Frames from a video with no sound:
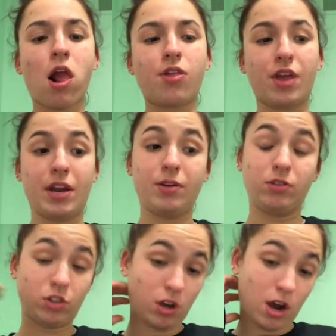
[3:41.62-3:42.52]
than
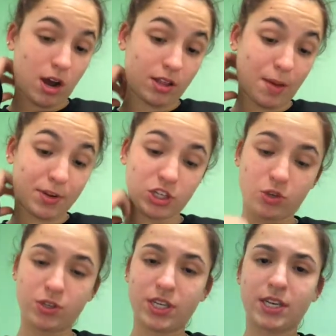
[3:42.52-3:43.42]
lemon
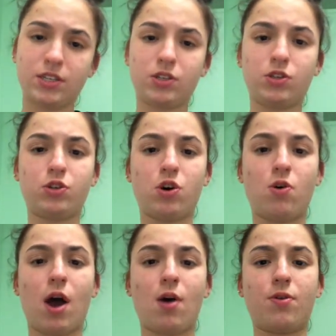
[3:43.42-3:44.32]
juice is. So
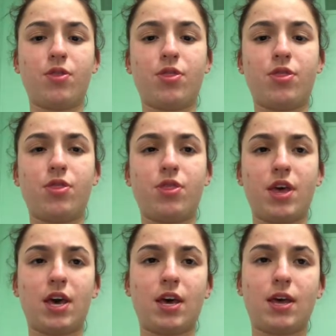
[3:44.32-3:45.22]
I would
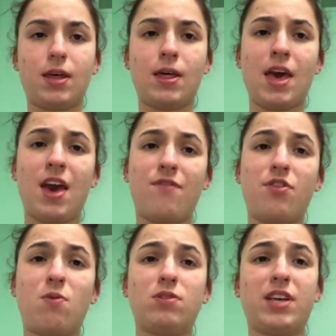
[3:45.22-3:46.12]
think if
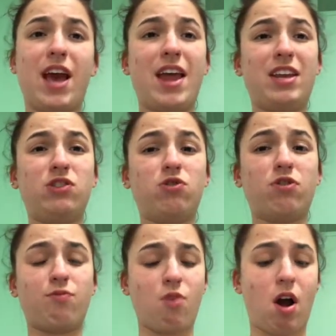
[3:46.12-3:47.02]
there was any sort
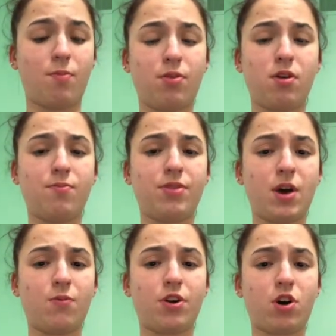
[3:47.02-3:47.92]
of problem that
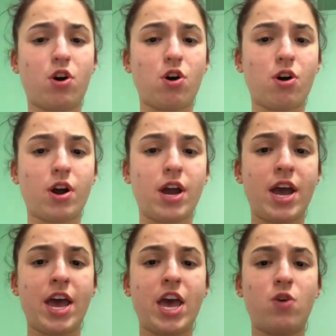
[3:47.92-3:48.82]
would occur,
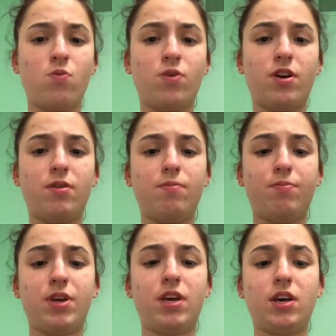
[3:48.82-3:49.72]
it wouldn't
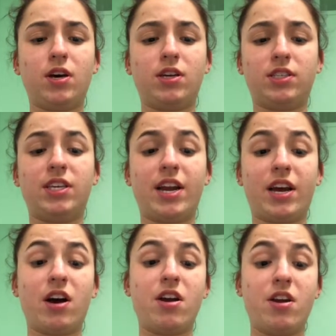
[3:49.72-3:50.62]
be acidic
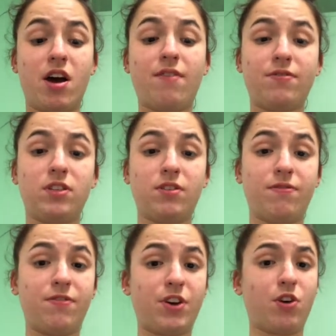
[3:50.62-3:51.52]
enough to
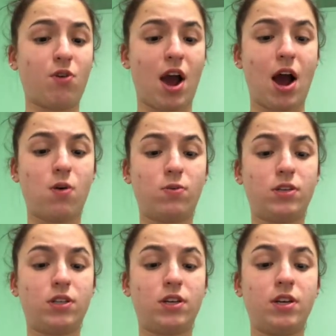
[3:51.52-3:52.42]
figure
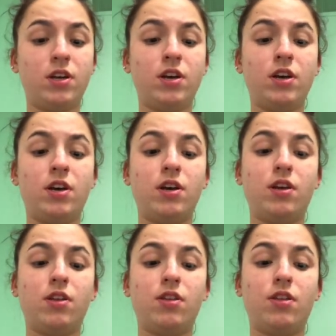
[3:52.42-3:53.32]
out
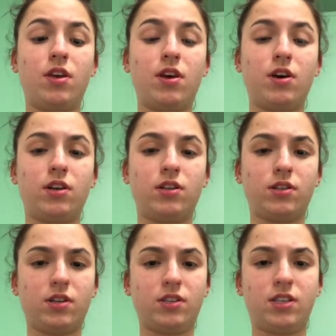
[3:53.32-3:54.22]
the
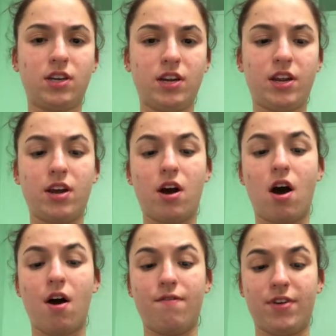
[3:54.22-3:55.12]
acidity
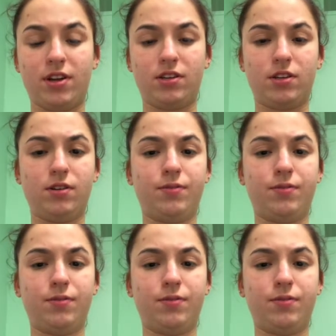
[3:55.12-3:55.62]
of it.